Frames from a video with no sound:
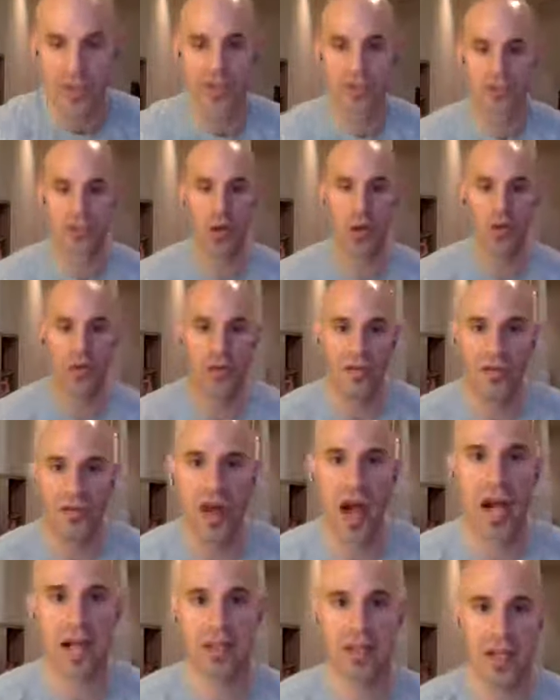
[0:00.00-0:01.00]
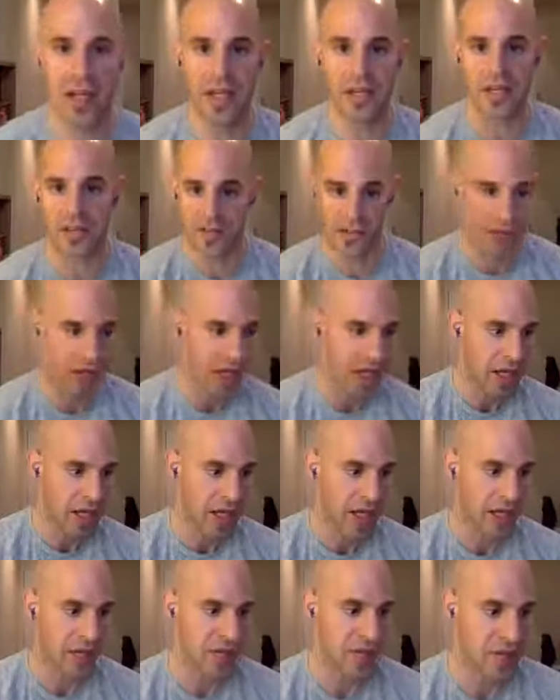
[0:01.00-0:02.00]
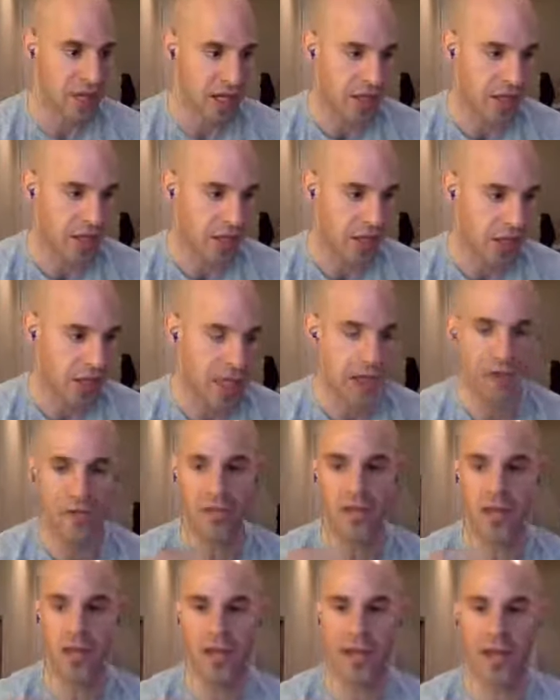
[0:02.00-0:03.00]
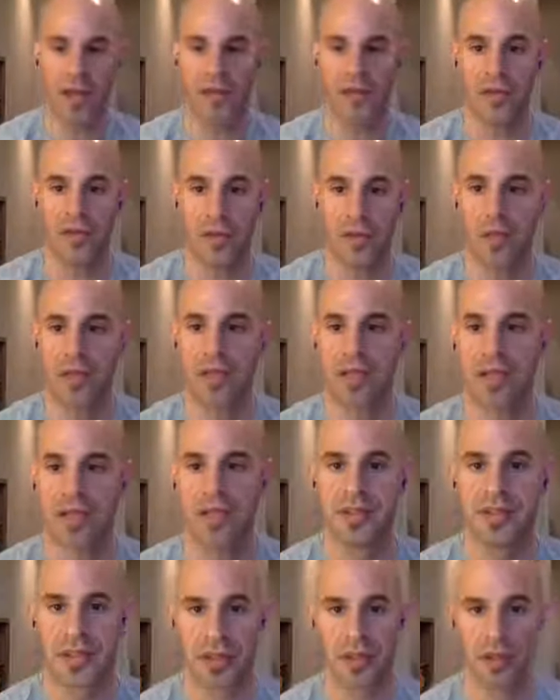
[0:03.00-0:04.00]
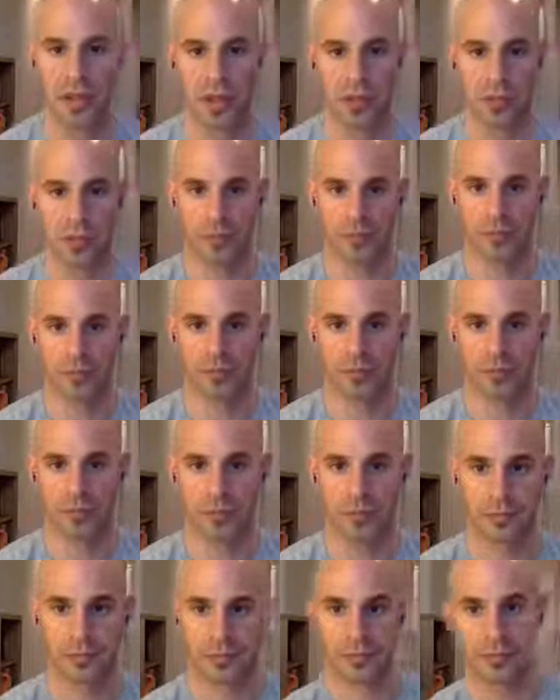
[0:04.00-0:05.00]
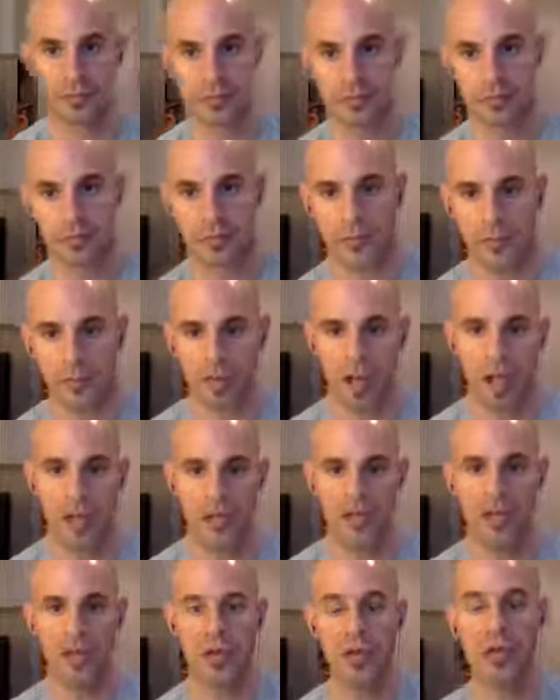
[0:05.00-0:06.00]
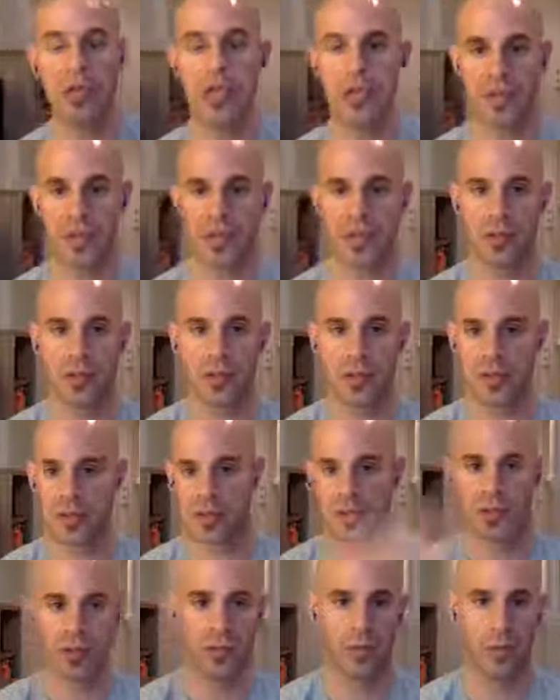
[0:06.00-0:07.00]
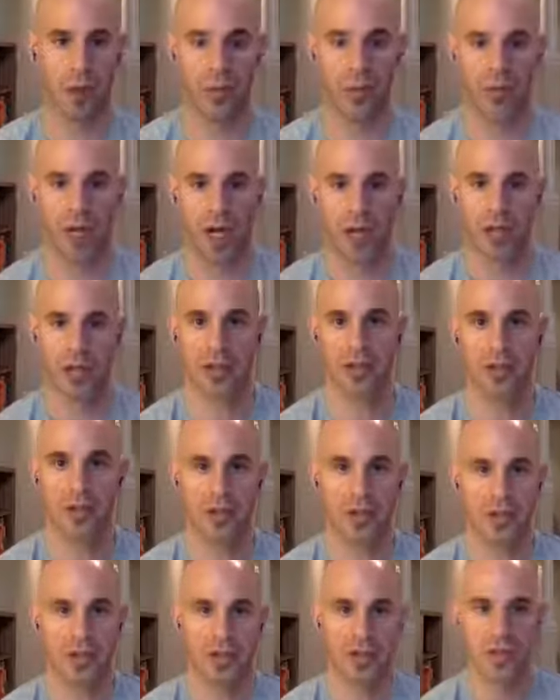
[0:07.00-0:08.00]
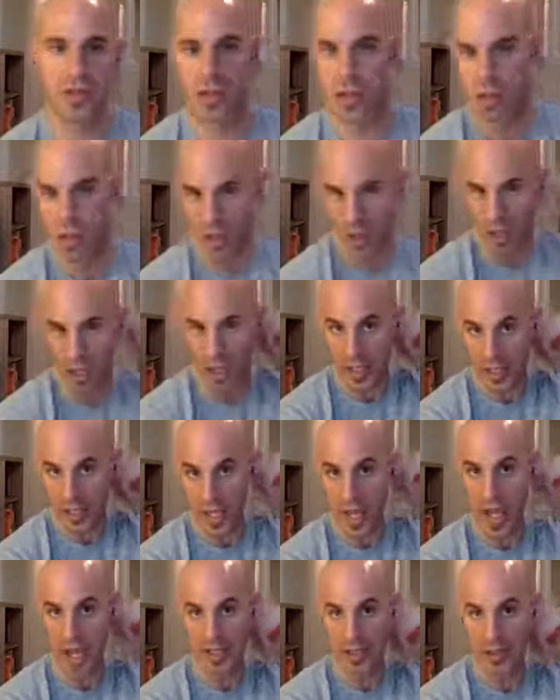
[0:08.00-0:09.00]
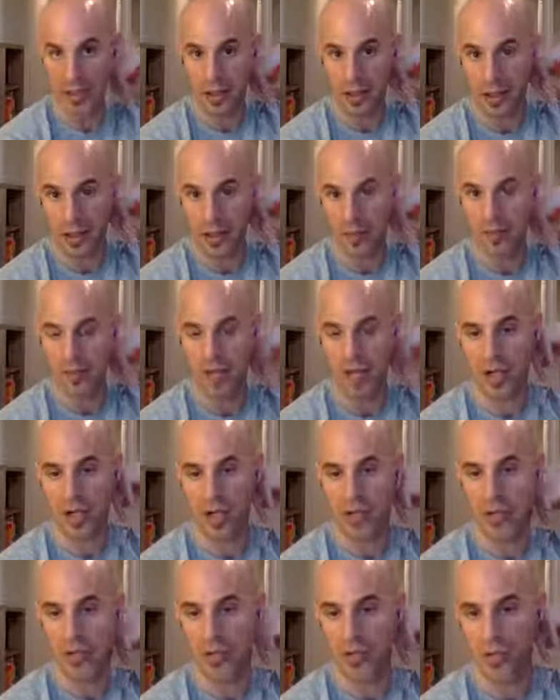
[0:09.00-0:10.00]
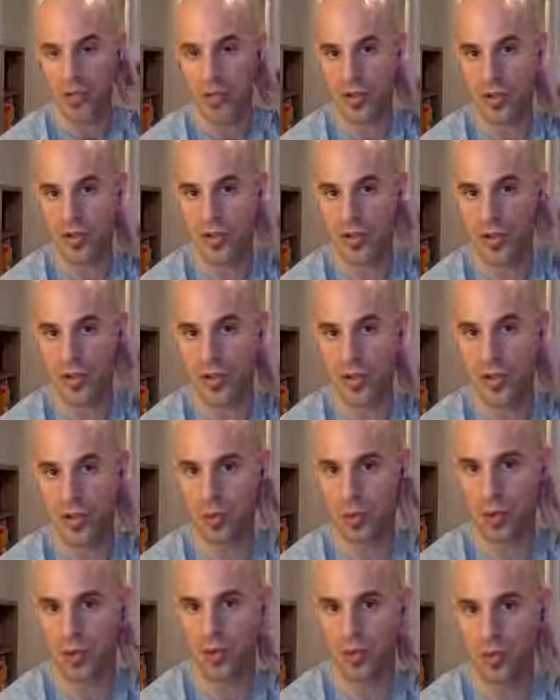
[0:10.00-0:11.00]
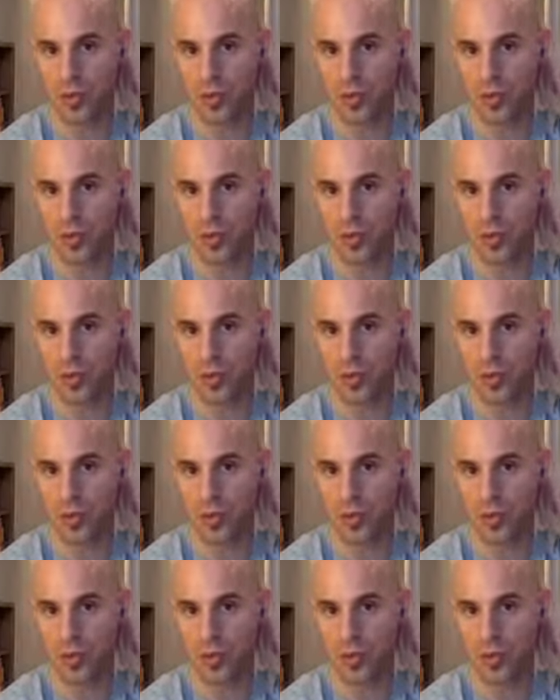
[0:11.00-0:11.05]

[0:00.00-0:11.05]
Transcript: So the fact is, is that if if you continue, if you continue to just enroll product users, again, product users do a few